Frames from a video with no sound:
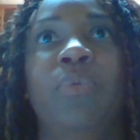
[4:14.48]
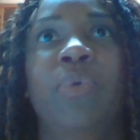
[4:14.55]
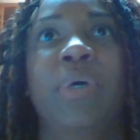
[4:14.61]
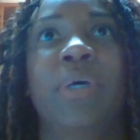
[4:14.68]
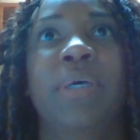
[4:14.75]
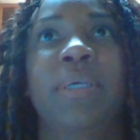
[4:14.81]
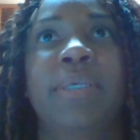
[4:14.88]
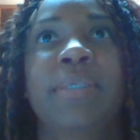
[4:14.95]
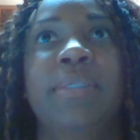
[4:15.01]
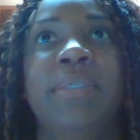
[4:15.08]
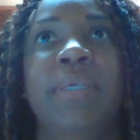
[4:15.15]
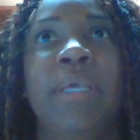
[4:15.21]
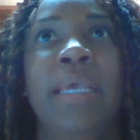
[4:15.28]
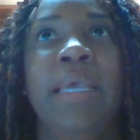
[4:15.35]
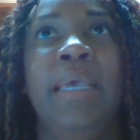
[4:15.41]

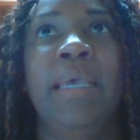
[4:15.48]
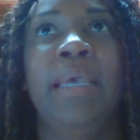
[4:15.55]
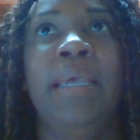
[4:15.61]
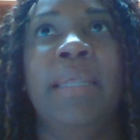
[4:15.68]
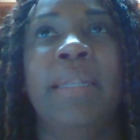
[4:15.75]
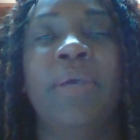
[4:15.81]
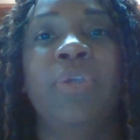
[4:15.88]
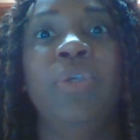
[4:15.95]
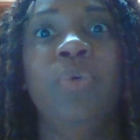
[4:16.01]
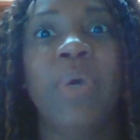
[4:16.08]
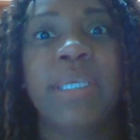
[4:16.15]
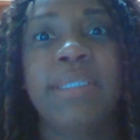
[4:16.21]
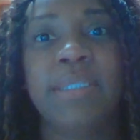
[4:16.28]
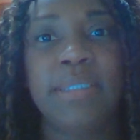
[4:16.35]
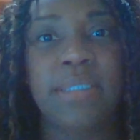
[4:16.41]
was, now
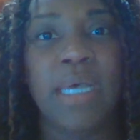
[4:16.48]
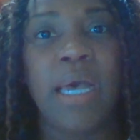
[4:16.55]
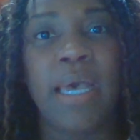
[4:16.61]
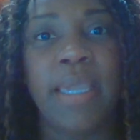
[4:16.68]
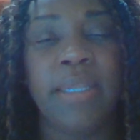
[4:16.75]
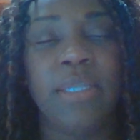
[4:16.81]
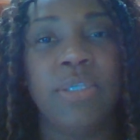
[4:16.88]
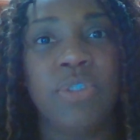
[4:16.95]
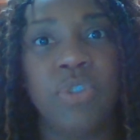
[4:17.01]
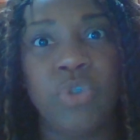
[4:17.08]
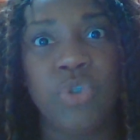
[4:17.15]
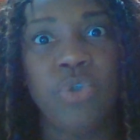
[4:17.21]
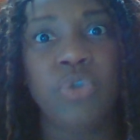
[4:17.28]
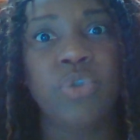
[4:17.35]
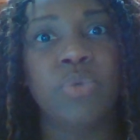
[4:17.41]
UX design is
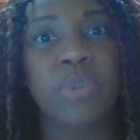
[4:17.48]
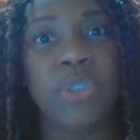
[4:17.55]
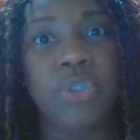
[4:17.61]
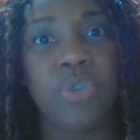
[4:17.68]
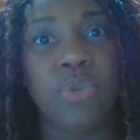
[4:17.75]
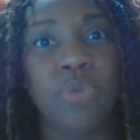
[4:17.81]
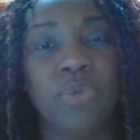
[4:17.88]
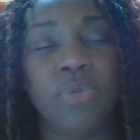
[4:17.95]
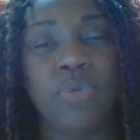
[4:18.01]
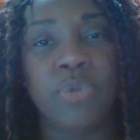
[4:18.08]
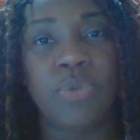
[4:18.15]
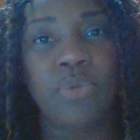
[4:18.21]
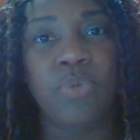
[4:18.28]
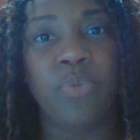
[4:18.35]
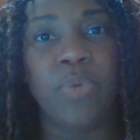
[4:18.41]
usually
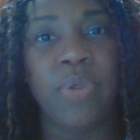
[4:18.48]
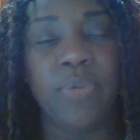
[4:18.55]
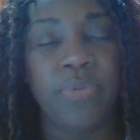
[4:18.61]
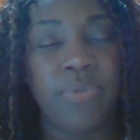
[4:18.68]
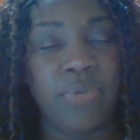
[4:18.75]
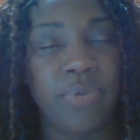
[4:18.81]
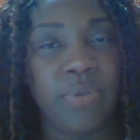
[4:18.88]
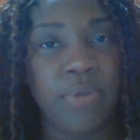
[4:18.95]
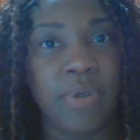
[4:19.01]
used with